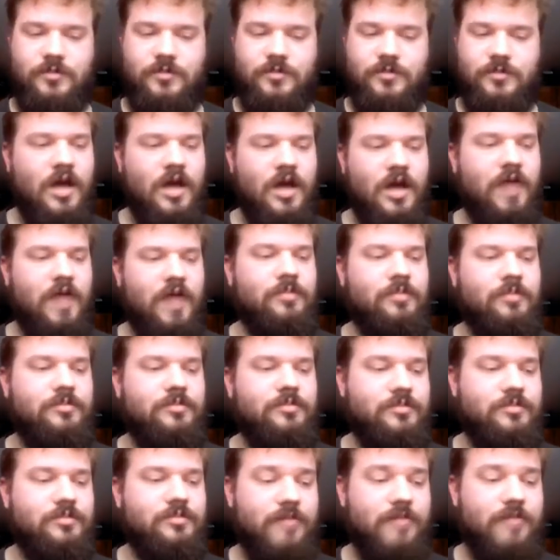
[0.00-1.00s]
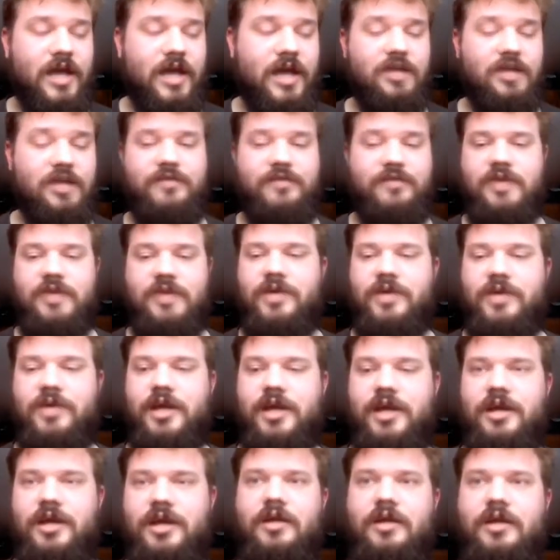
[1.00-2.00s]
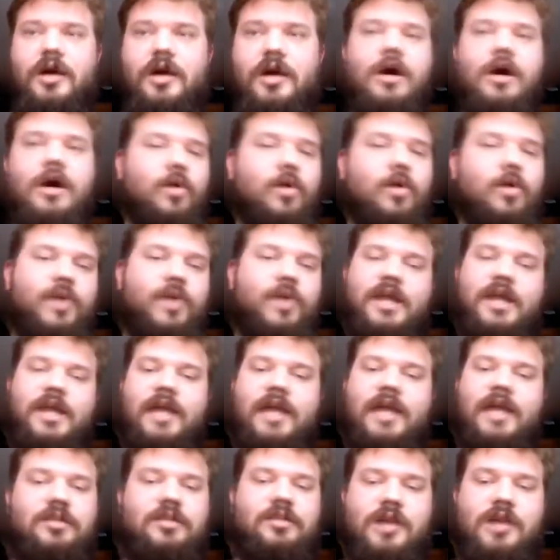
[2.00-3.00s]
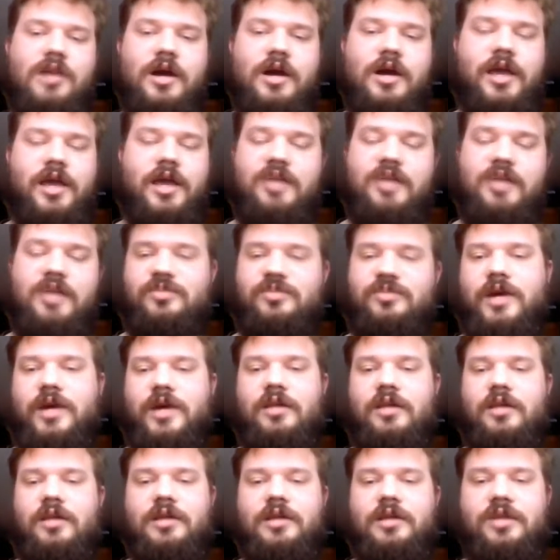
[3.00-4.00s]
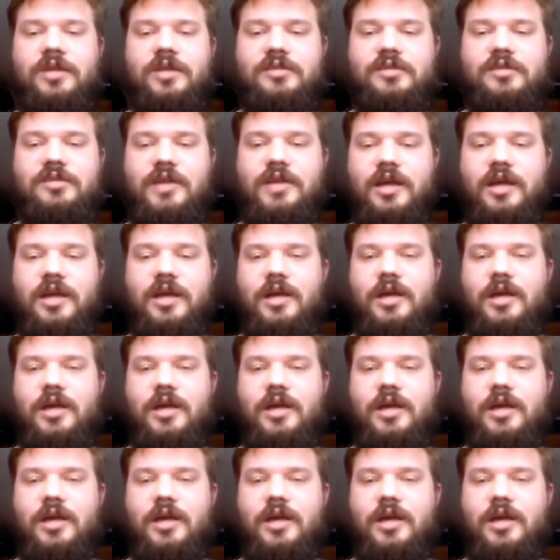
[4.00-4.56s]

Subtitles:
making it federated. We can handle logging as well easily.